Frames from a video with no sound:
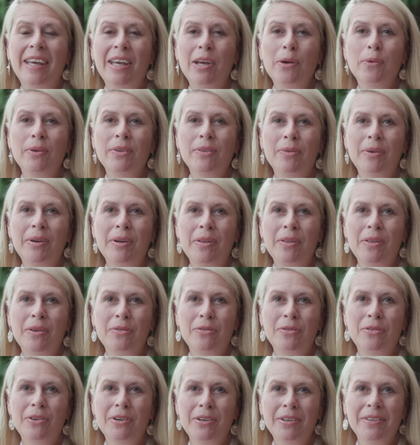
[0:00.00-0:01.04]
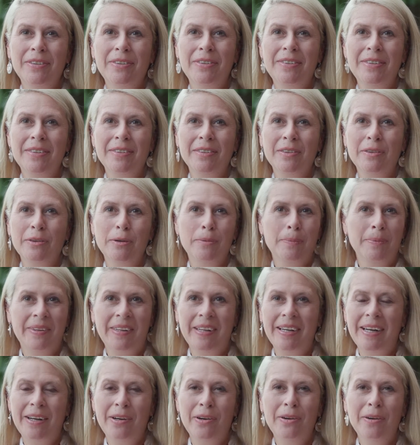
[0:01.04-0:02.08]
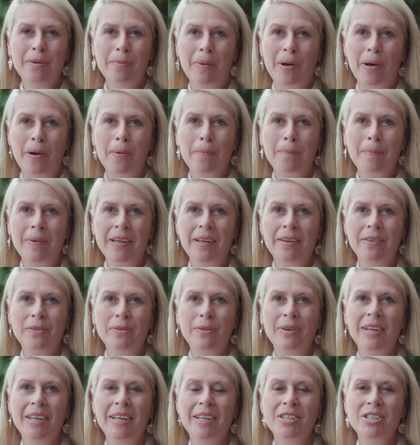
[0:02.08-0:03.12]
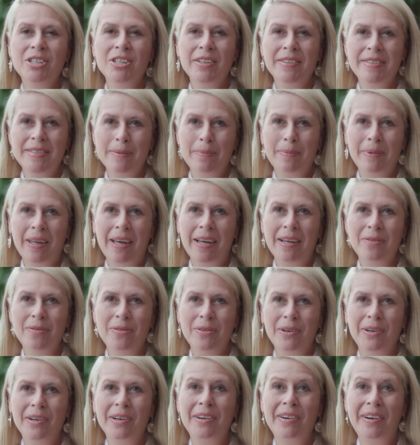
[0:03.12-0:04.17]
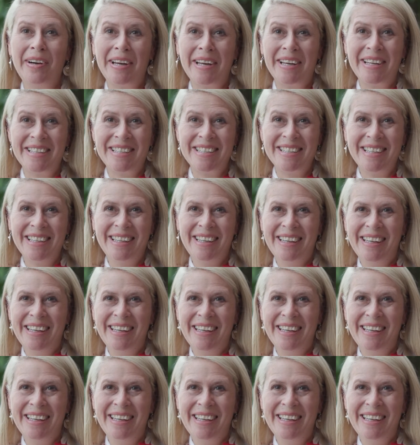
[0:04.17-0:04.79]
it was one of the first groups that I heard about because we had just applied for a grant